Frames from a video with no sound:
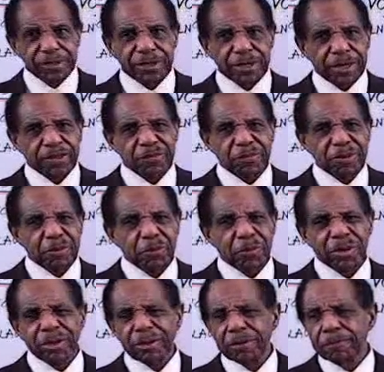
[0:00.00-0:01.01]
has been,
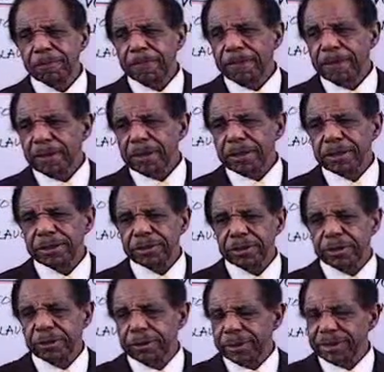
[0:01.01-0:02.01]

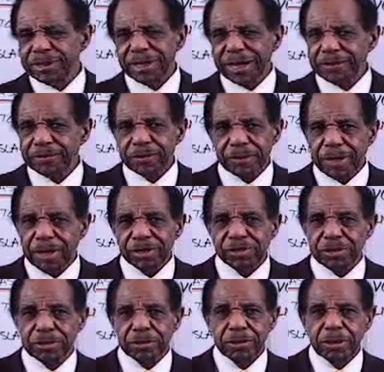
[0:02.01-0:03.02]

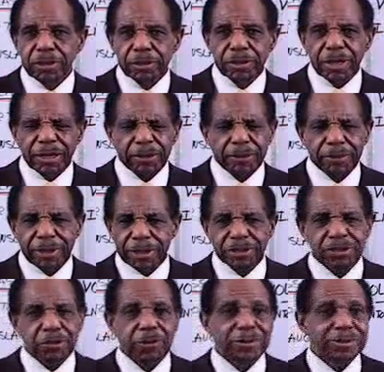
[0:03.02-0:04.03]
intoxication, you're not going to get
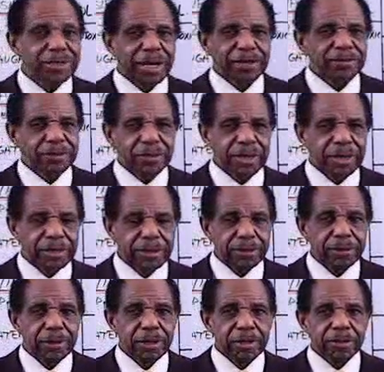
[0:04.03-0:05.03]
so intoxicated
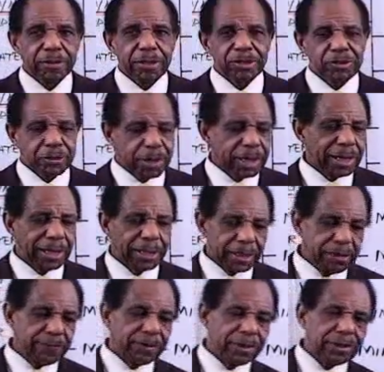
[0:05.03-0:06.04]
that you cannot
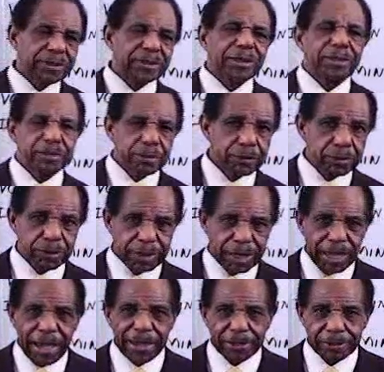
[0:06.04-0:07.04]
even intend to do the
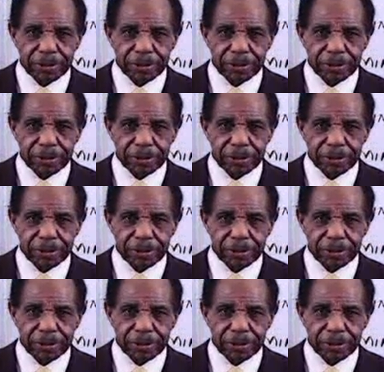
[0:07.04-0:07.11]
act.